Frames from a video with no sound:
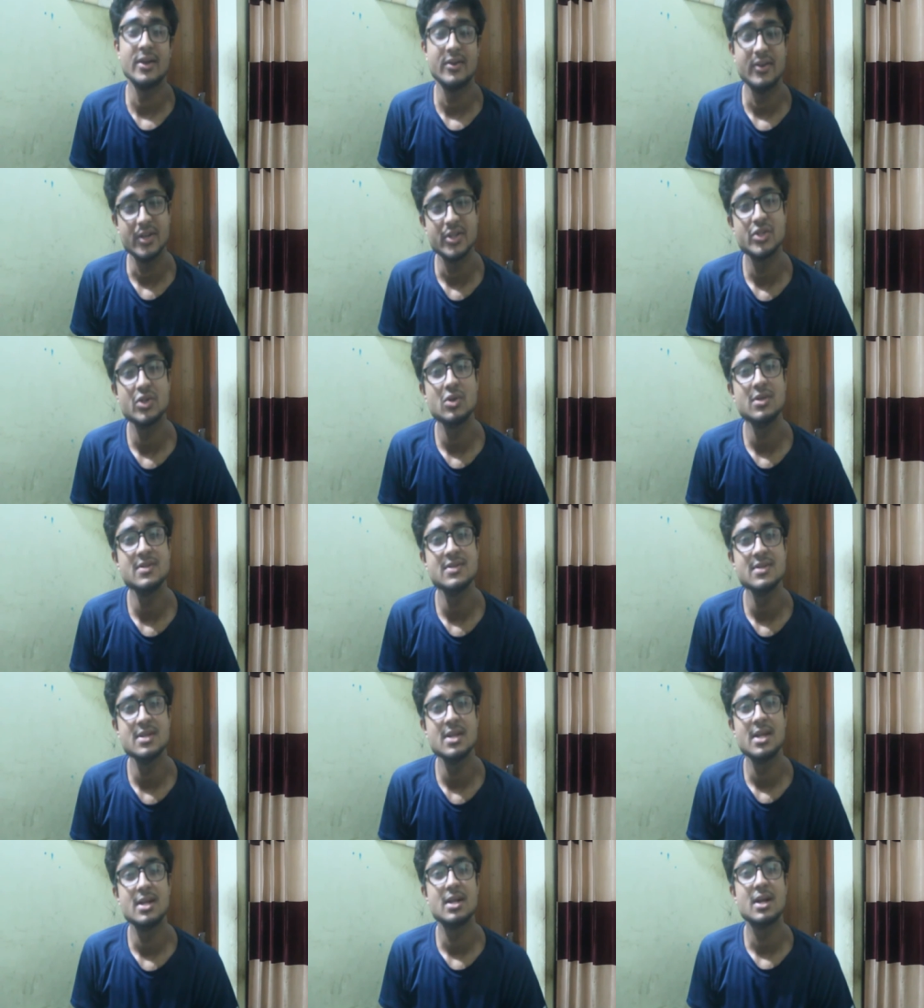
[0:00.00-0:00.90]
surely
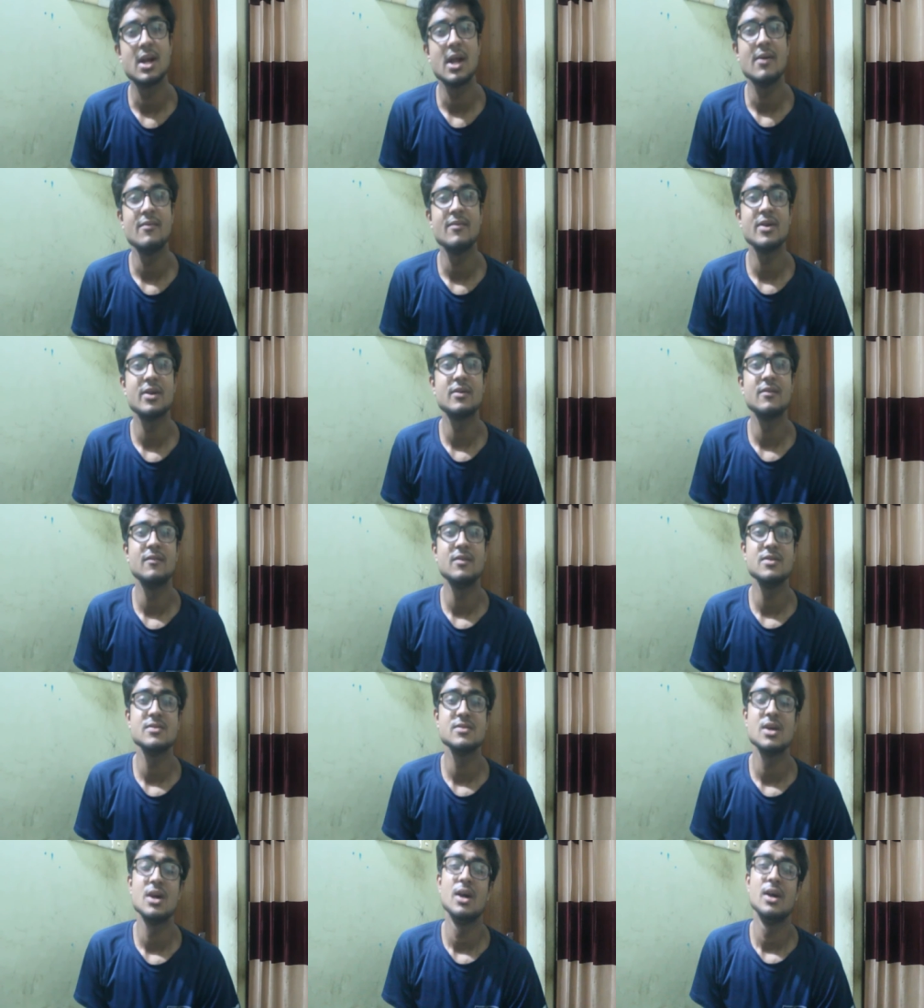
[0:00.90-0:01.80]
see that club
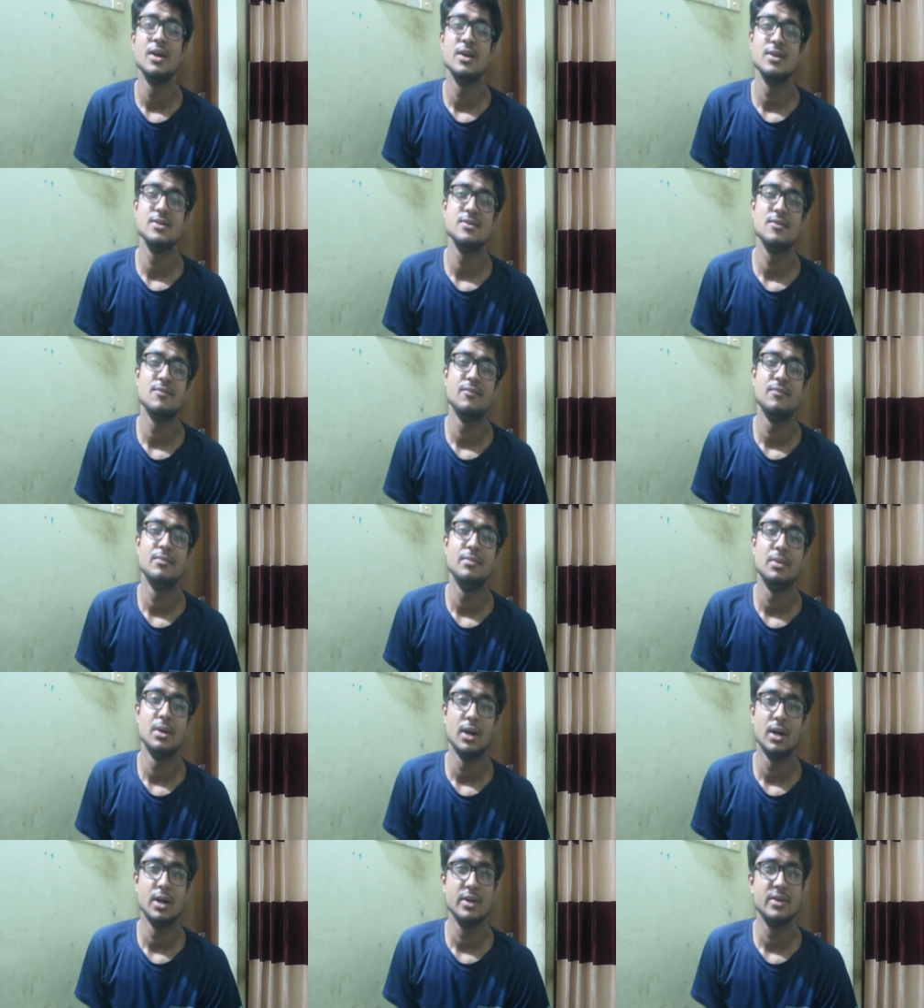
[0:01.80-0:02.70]
activities
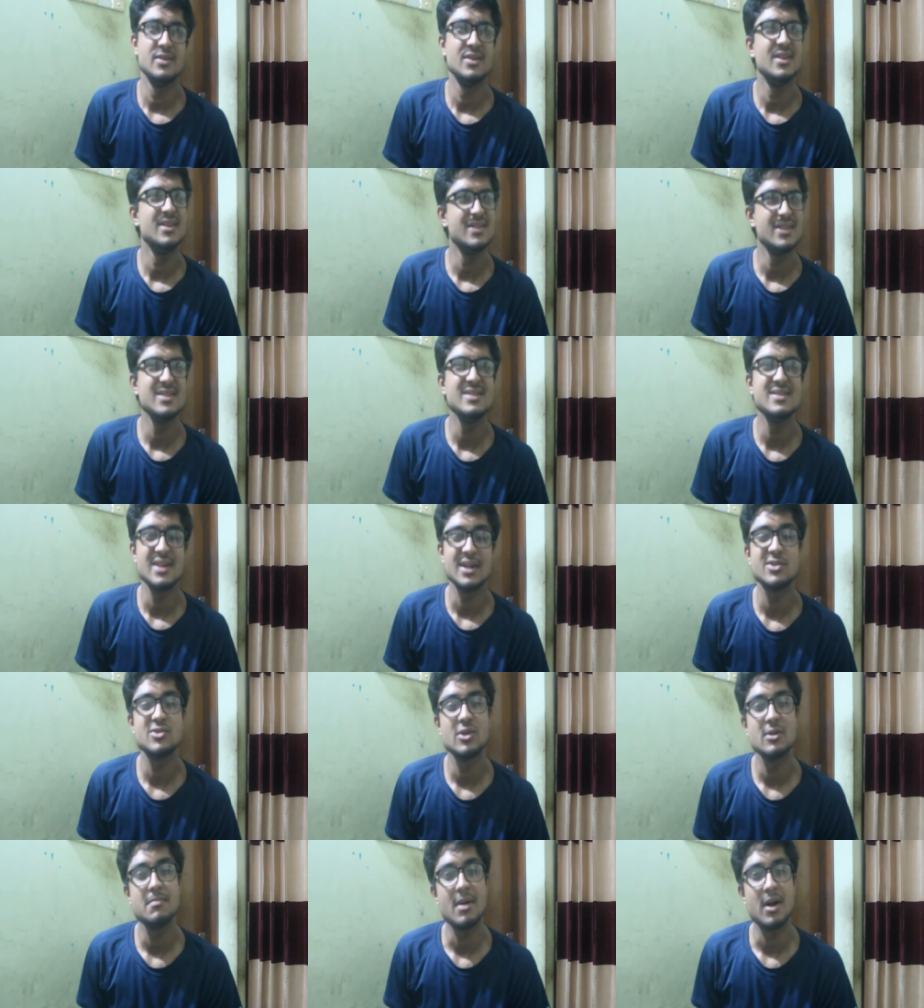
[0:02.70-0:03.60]
is
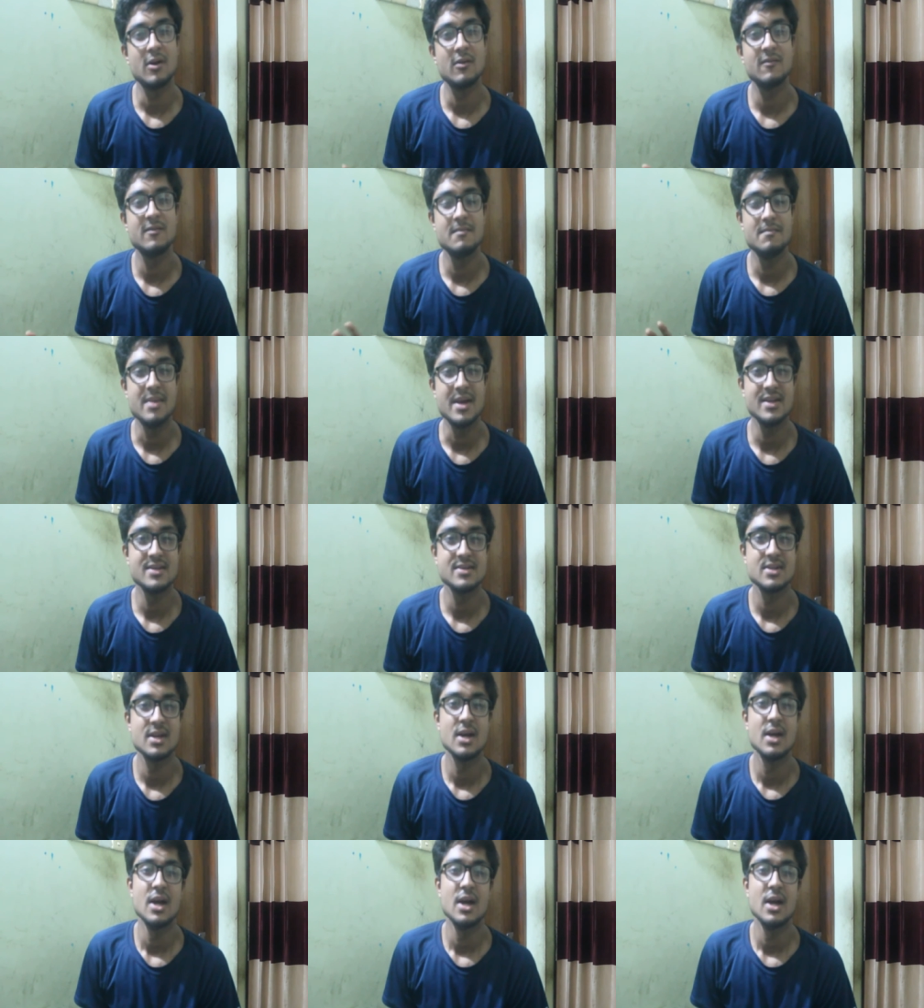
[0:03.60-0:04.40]
actually part of the best